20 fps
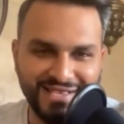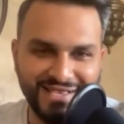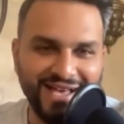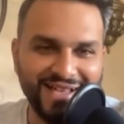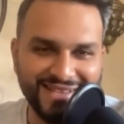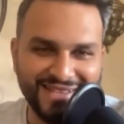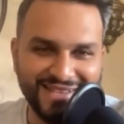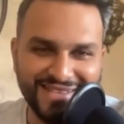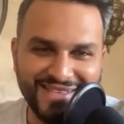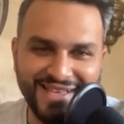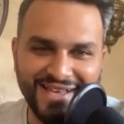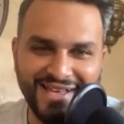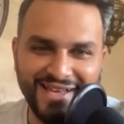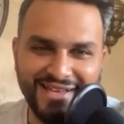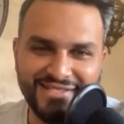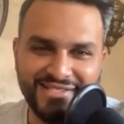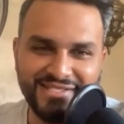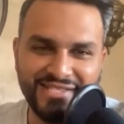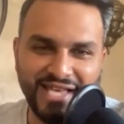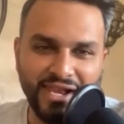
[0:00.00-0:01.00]
Exactly. Yeah.
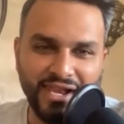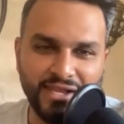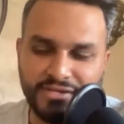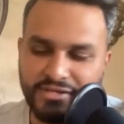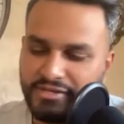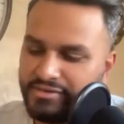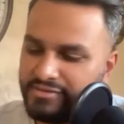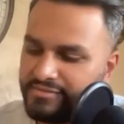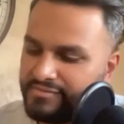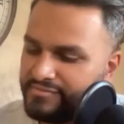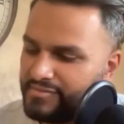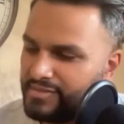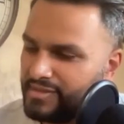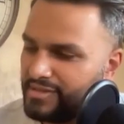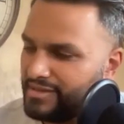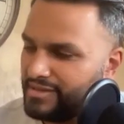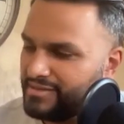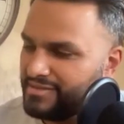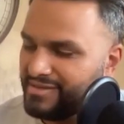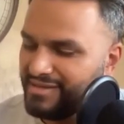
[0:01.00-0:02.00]
It's silent too. Yeah.